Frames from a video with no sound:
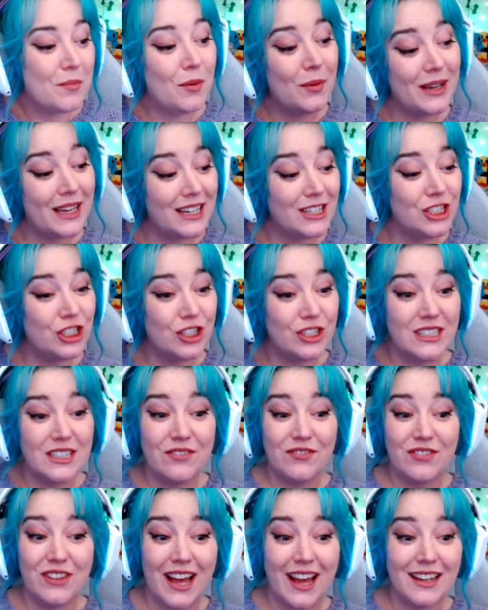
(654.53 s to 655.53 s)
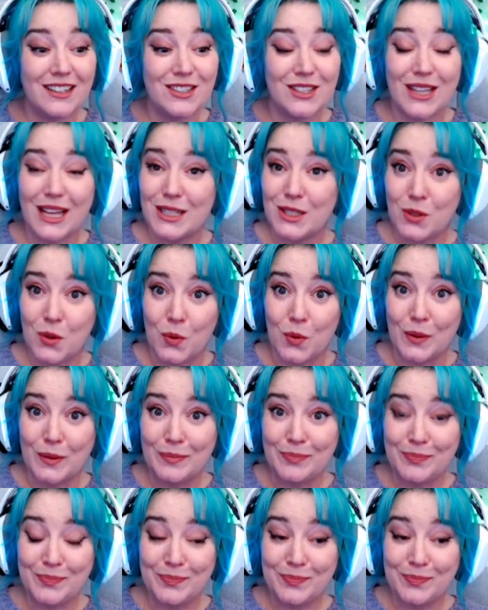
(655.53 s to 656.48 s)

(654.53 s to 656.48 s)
We got a cheer team flag, so that's cool.